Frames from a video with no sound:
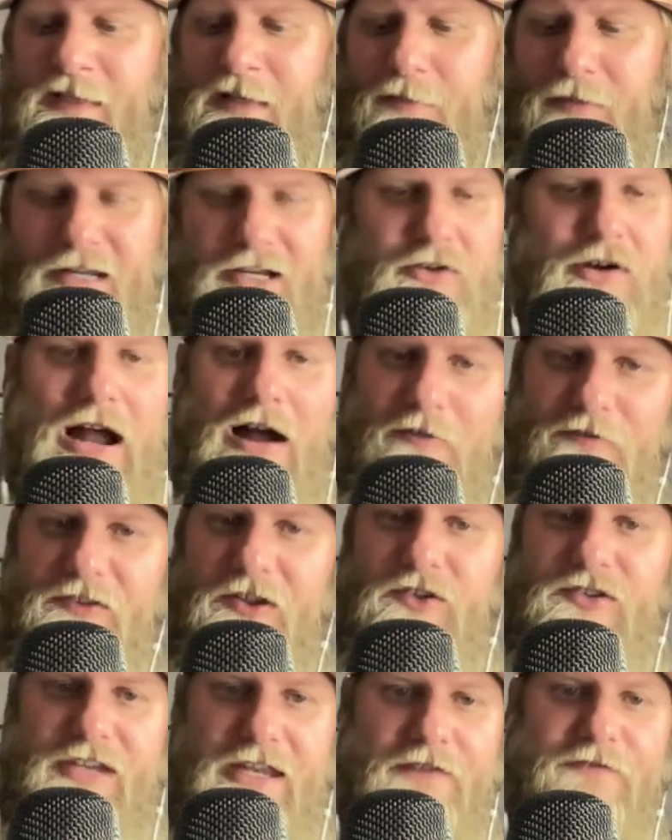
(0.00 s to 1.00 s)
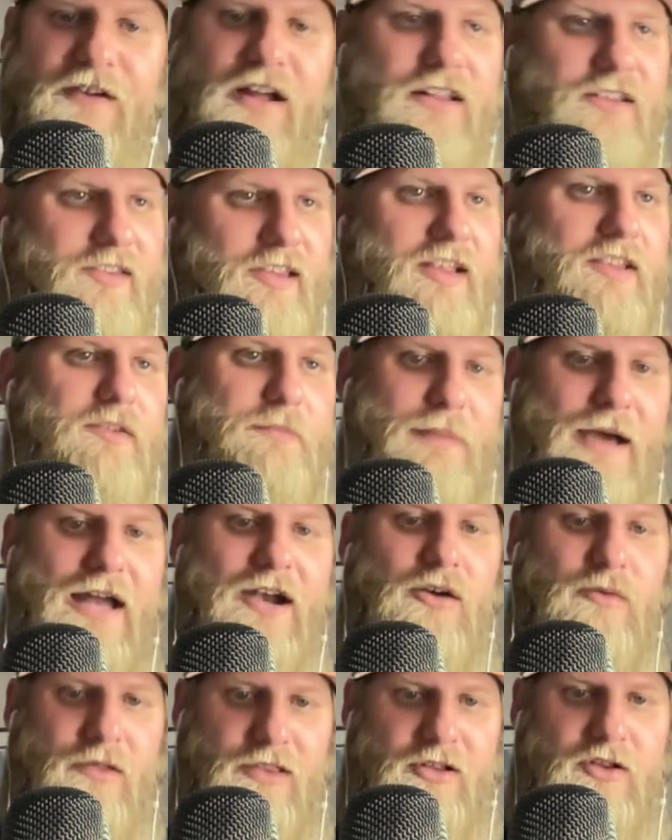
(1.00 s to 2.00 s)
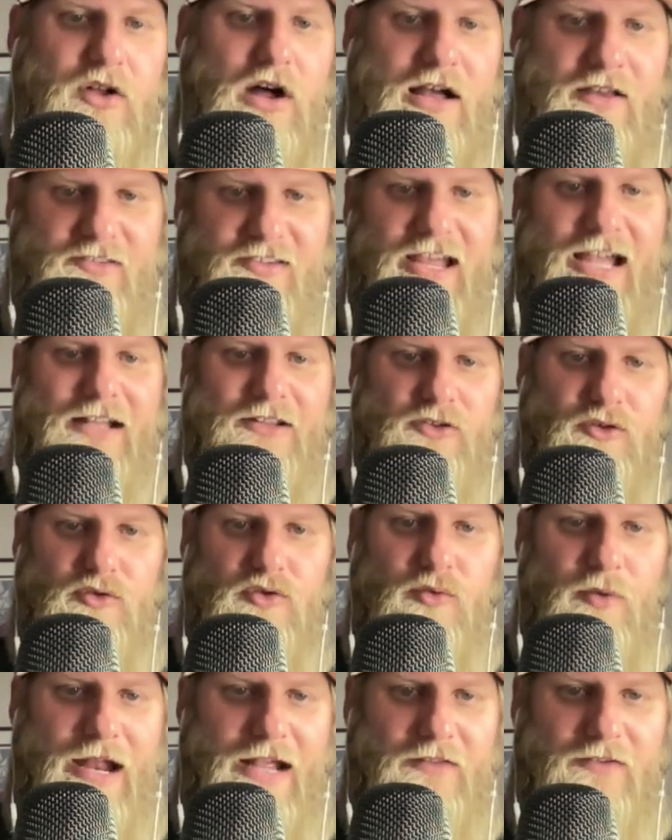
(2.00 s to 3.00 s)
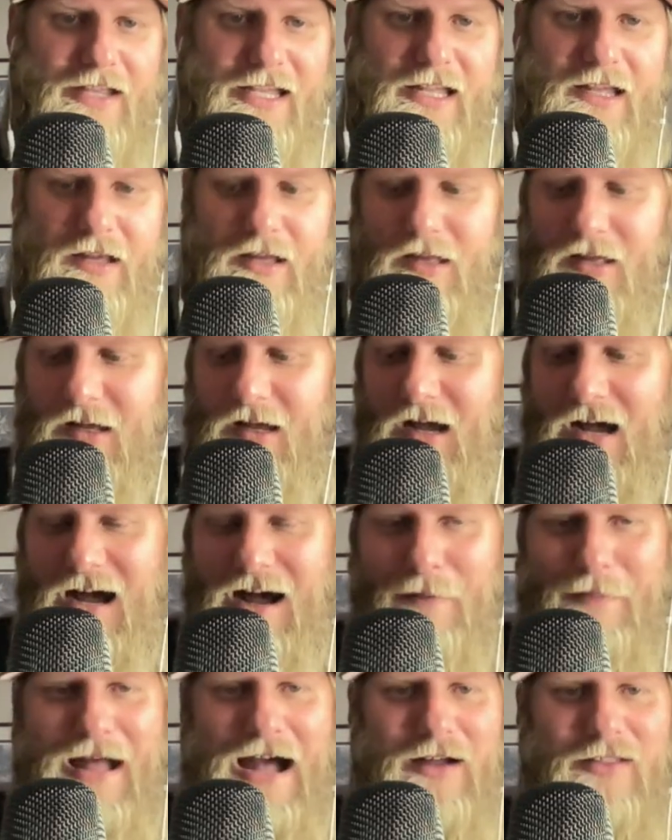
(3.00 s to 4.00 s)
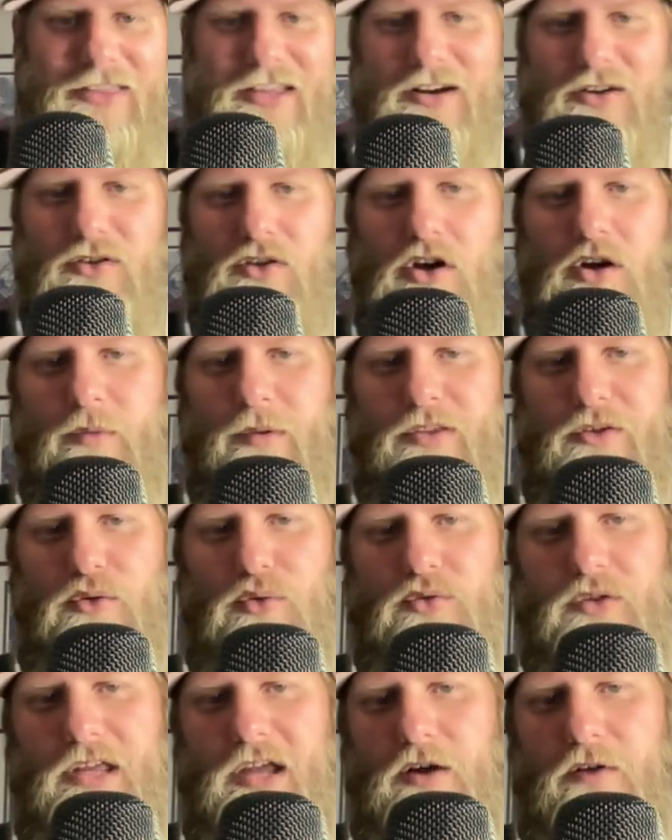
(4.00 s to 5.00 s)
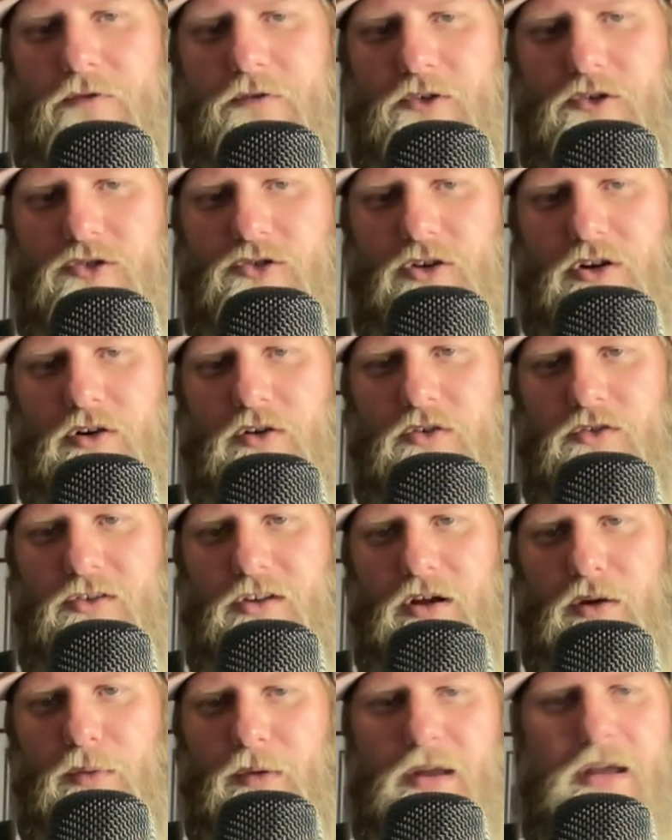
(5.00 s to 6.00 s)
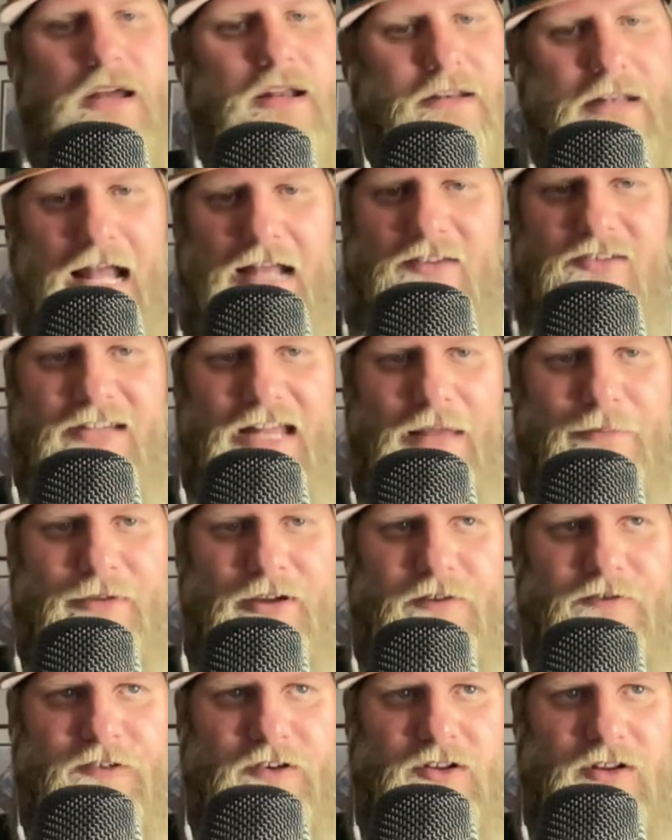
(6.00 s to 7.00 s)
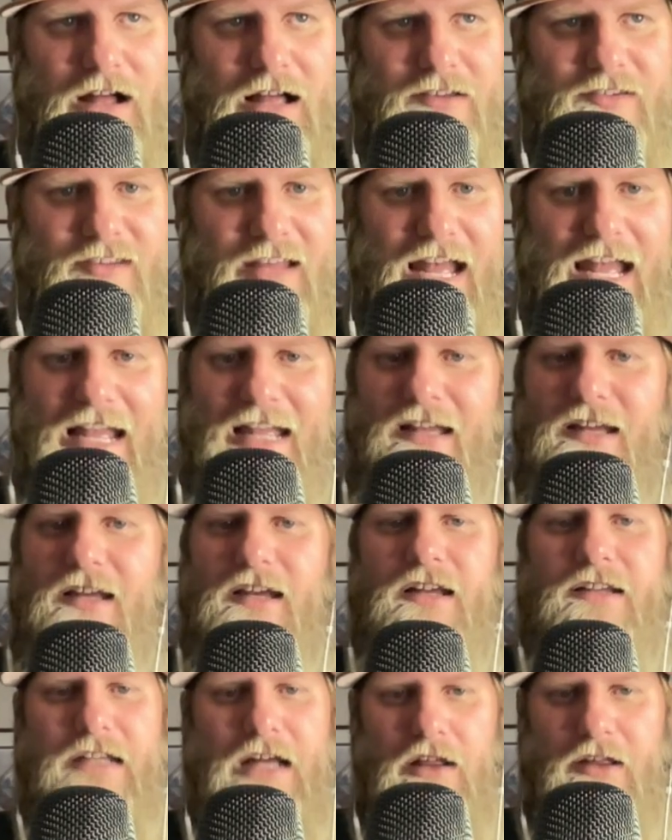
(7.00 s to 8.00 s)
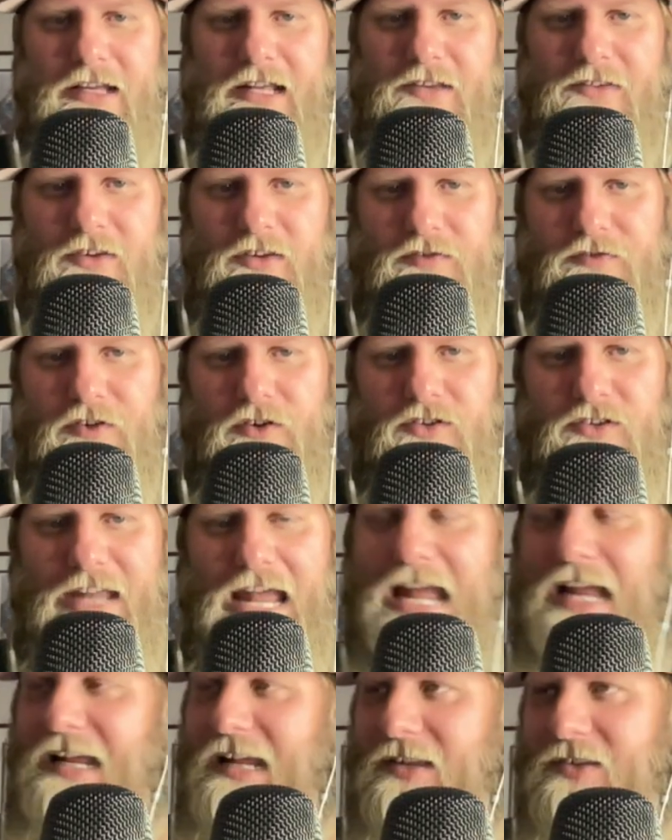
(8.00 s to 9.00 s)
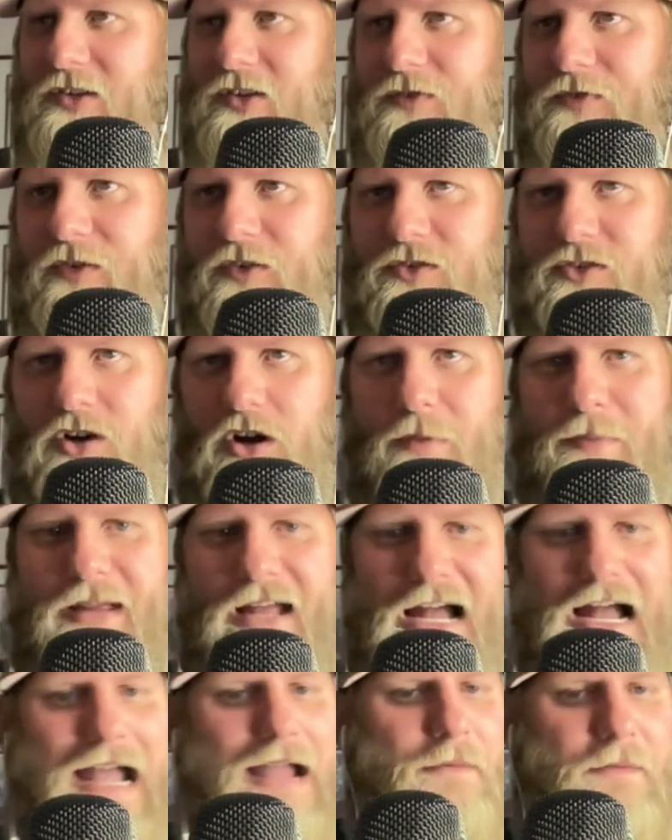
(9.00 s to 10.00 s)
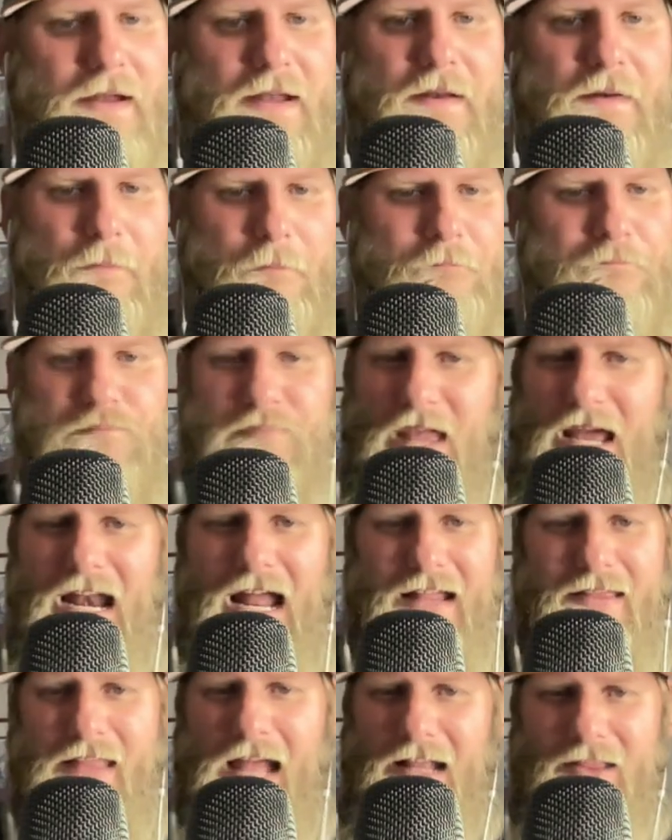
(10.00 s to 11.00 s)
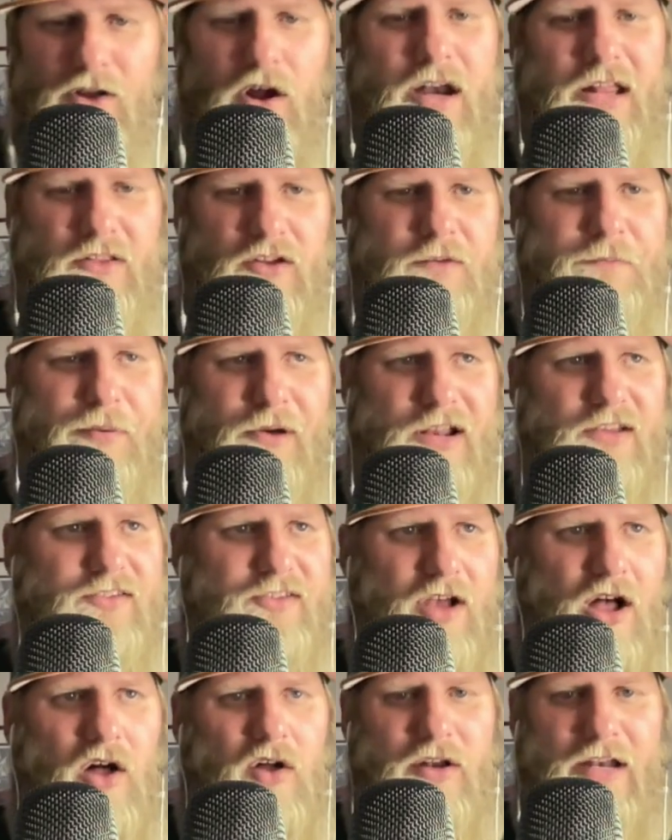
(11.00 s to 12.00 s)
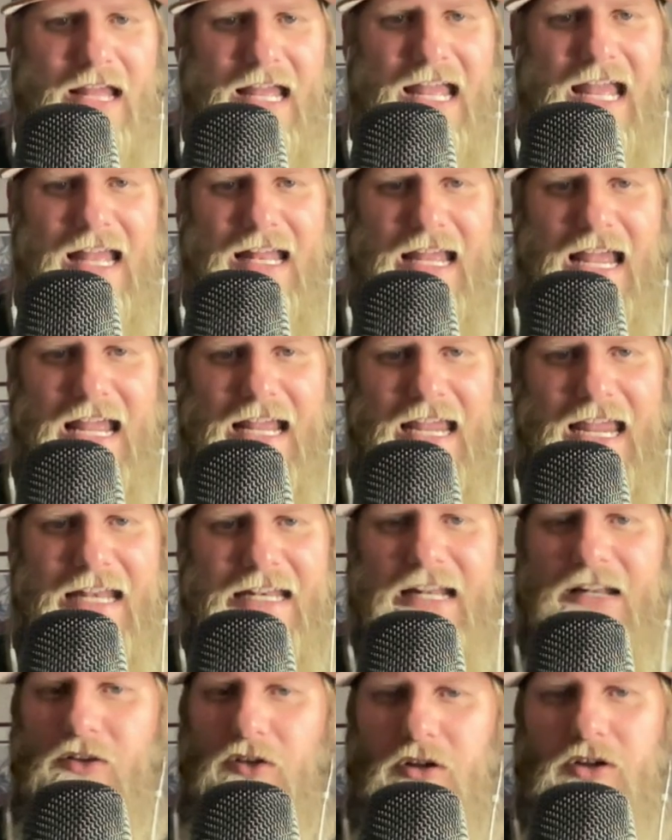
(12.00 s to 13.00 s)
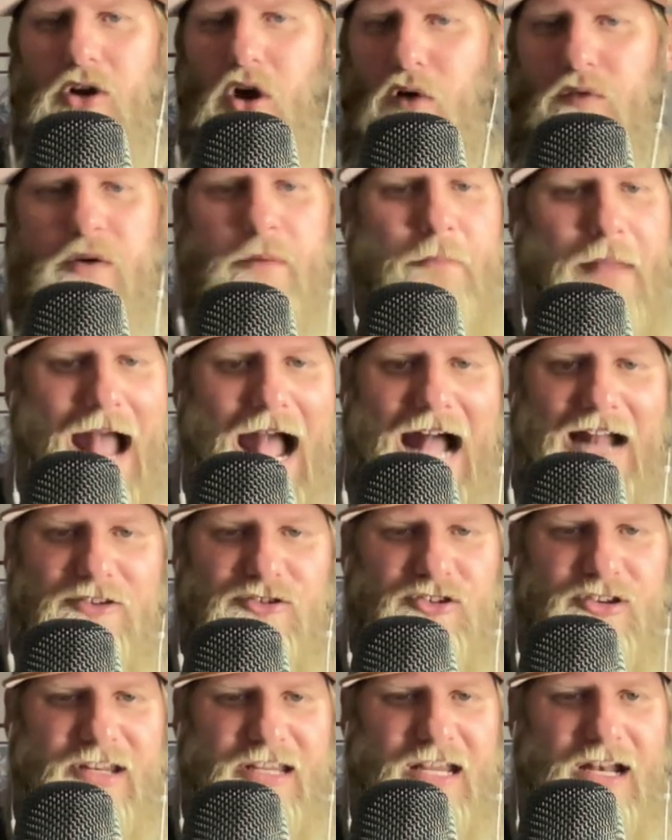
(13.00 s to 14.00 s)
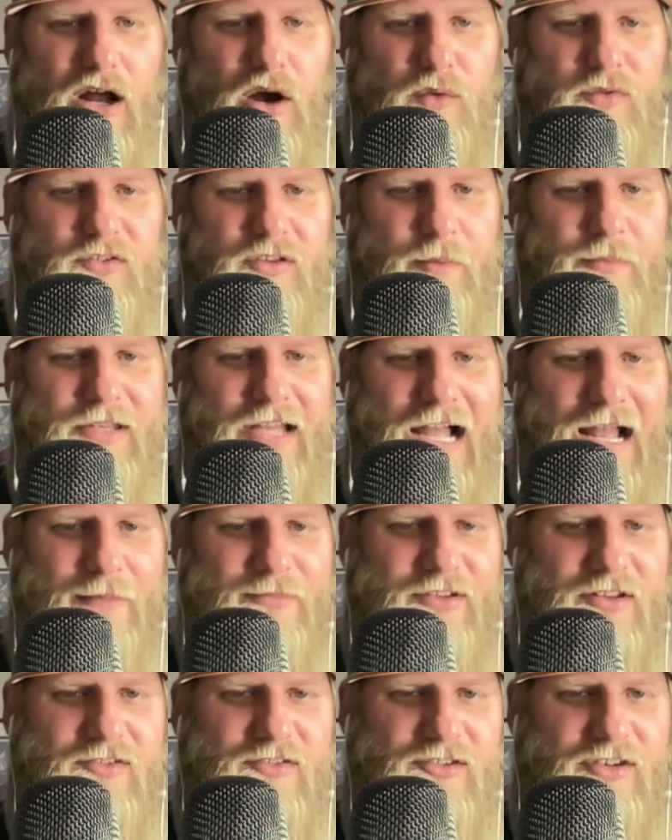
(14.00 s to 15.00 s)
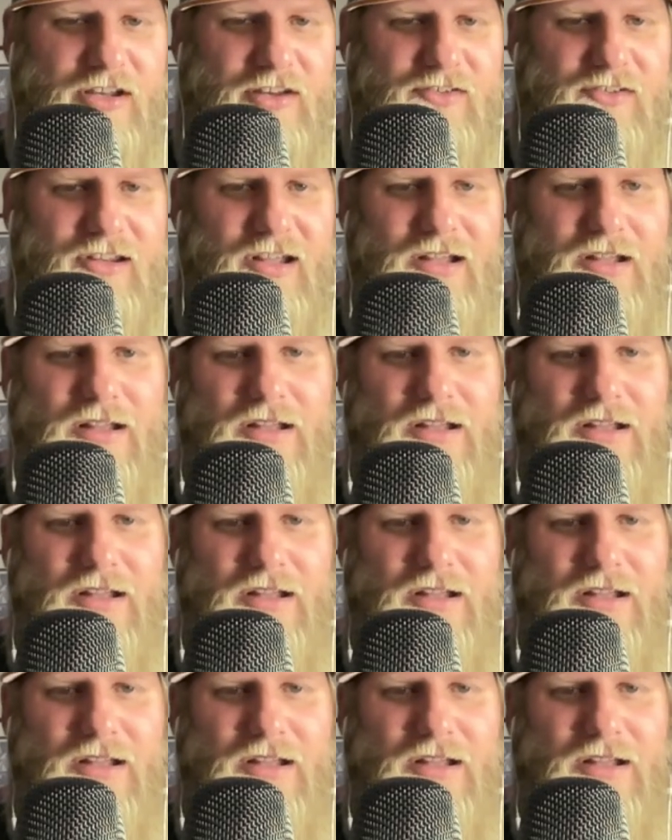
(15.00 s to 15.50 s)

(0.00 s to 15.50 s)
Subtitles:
but your outfield defense is better with Colase and Luke Raley out there along with Julio for sure. So nice debut for Colase. Now he gets his first hit, gets his first RBI. And I thought he looked pretty solid. He didn't look overmatched. You know, sometimes it's just,